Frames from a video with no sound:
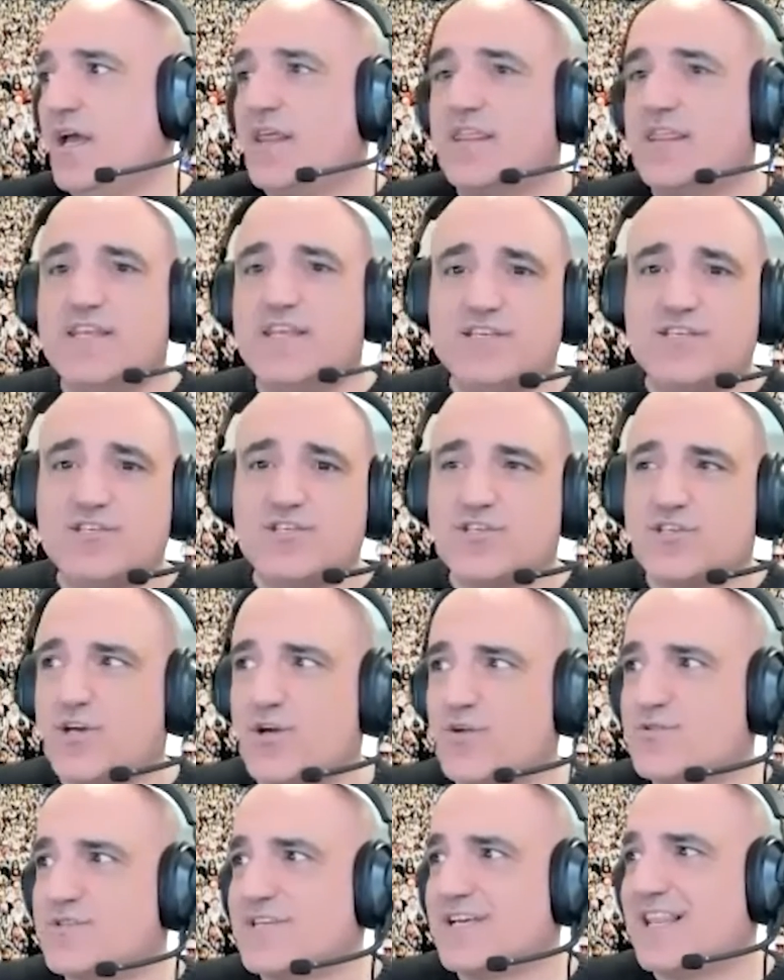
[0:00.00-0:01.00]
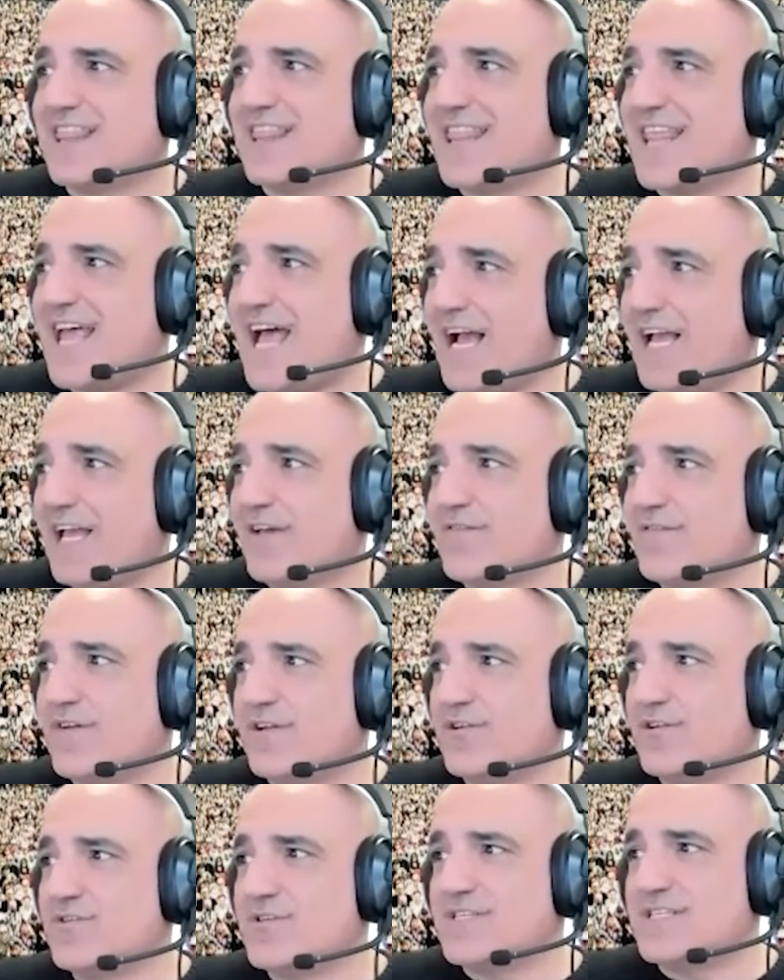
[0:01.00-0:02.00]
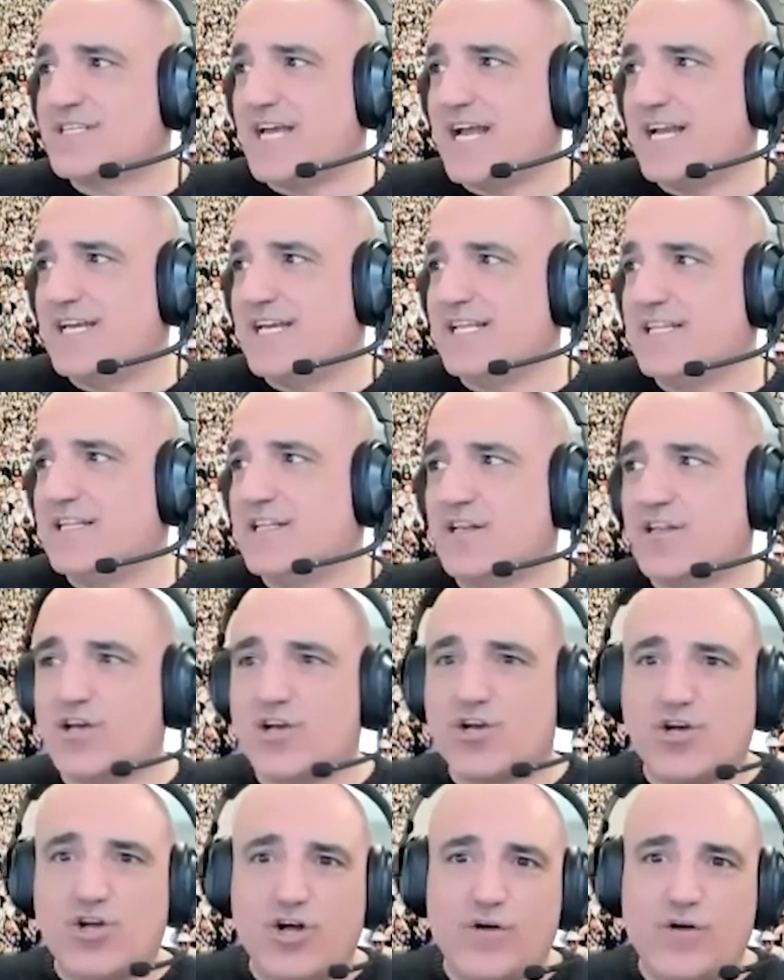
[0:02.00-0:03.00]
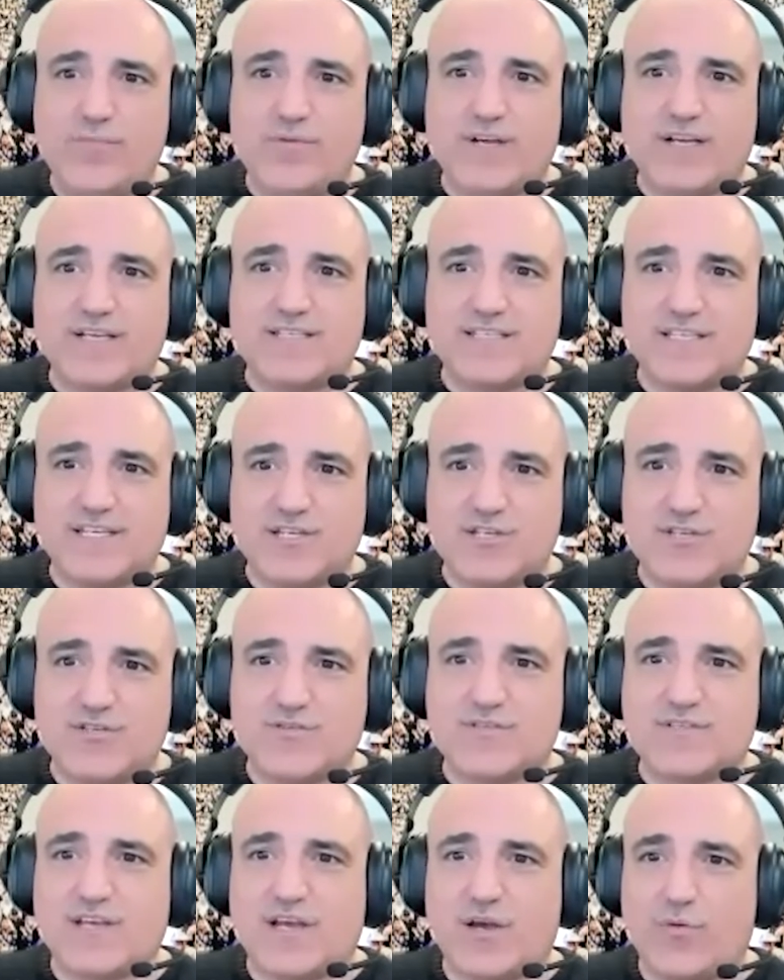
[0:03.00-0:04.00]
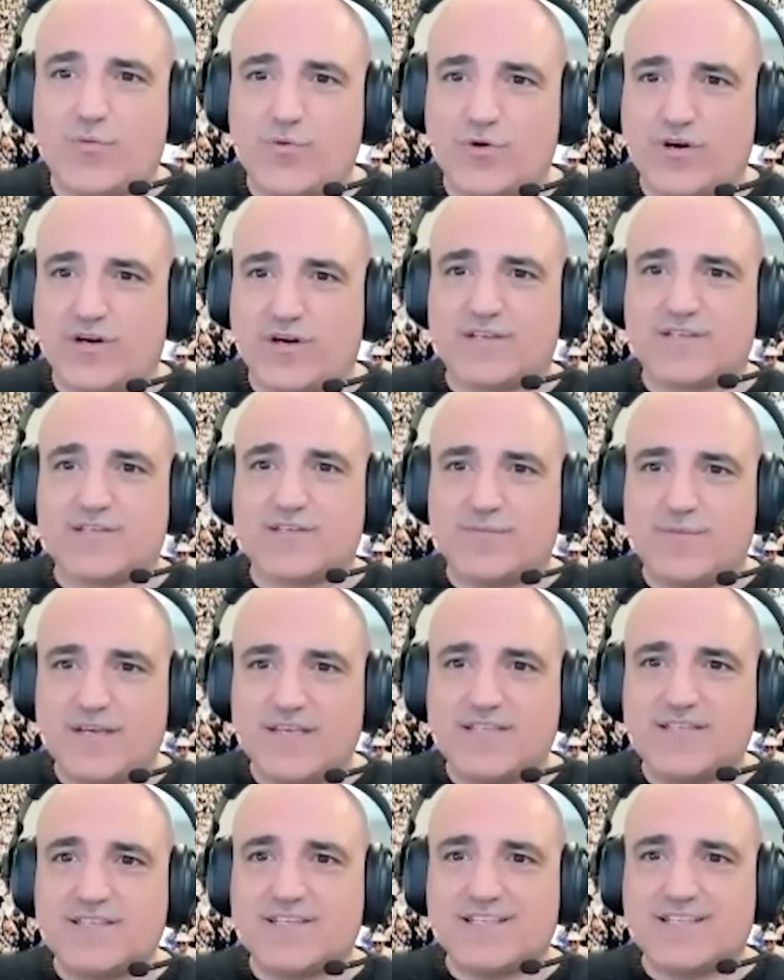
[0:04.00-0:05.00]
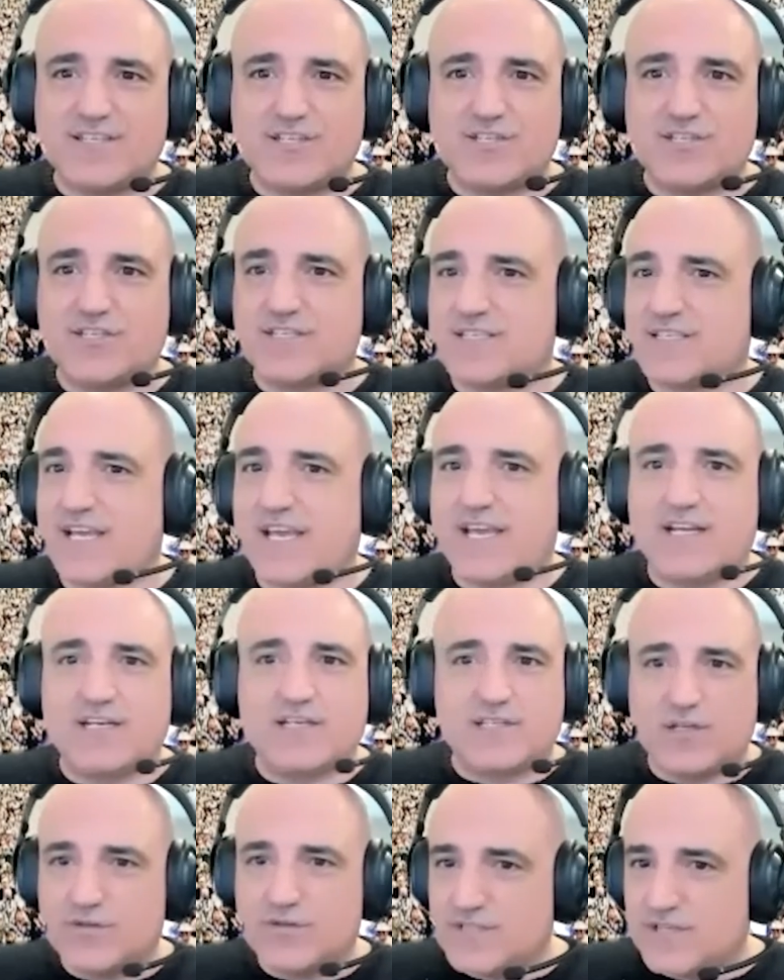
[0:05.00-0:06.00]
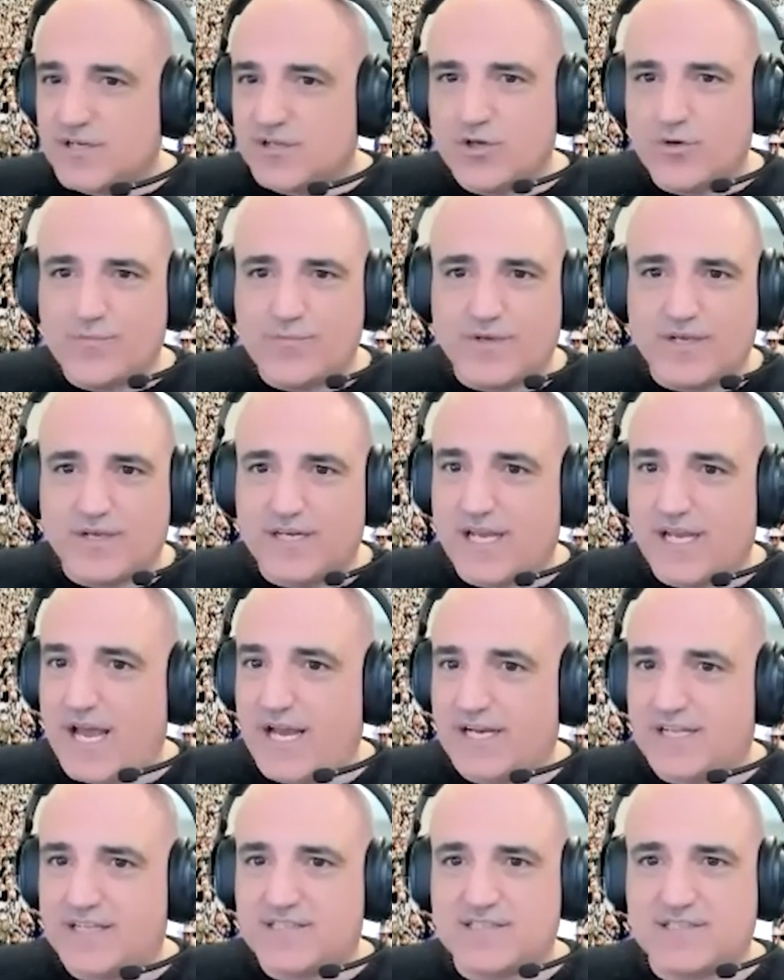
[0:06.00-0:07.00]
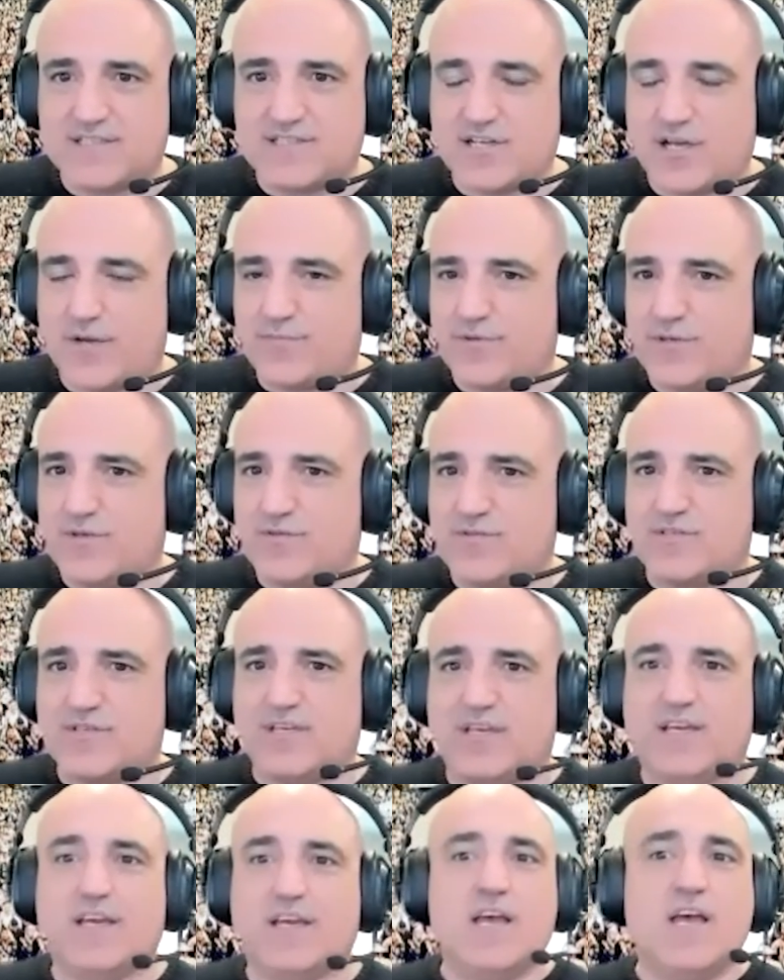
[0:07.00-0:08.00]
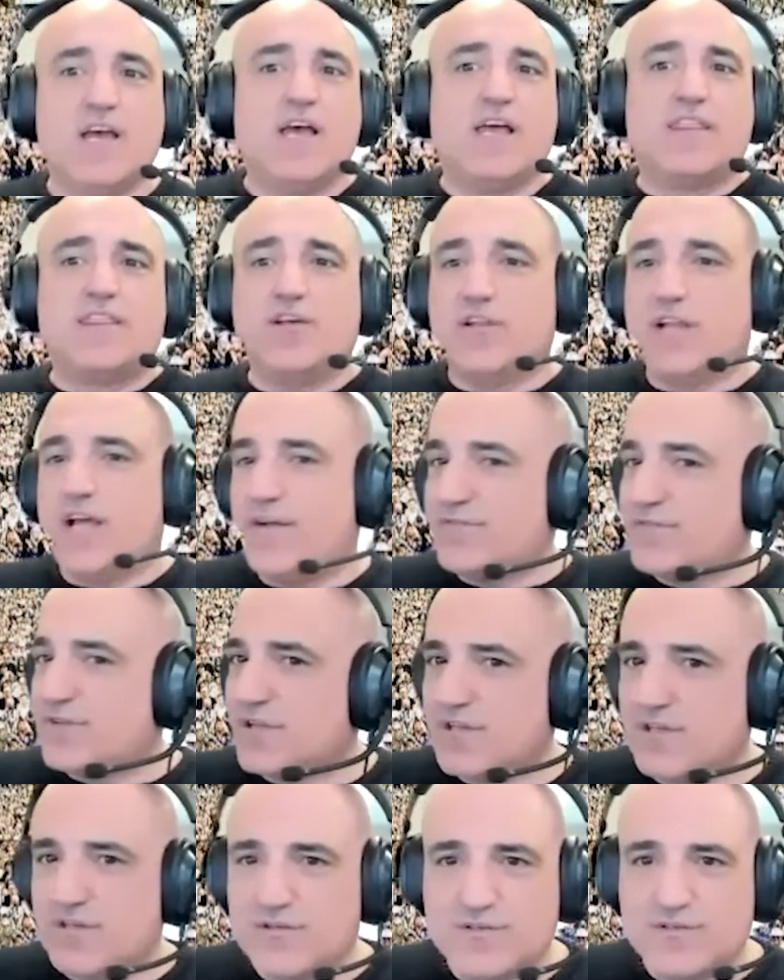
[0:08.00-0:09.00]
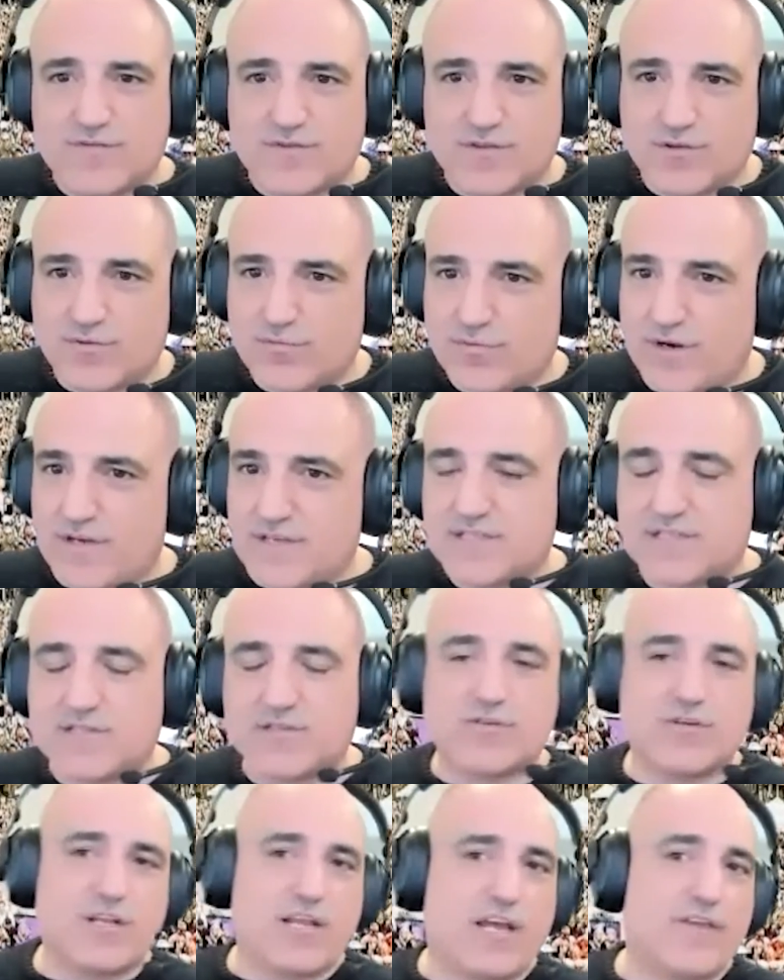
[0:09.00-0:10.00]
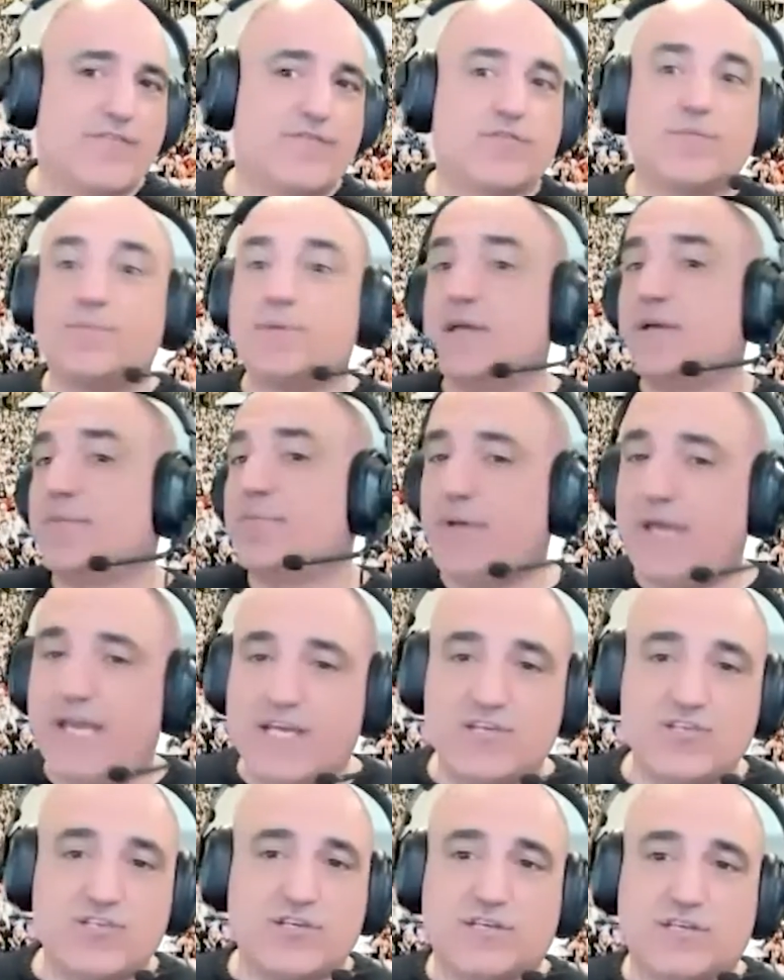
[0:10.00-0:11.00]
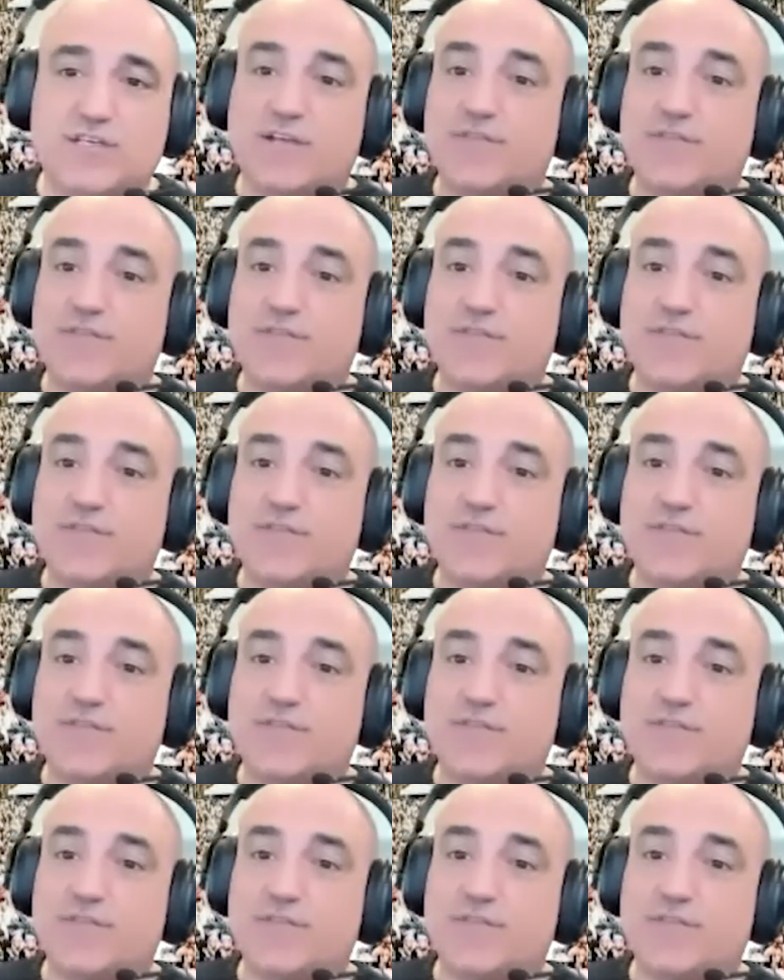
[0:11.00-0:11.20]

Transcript: This shows a lack of understanding of the complex issues at work. So basically, she's saying don't tell opiate addicts to stop using. They'll have to use for the rest of their life or be a patient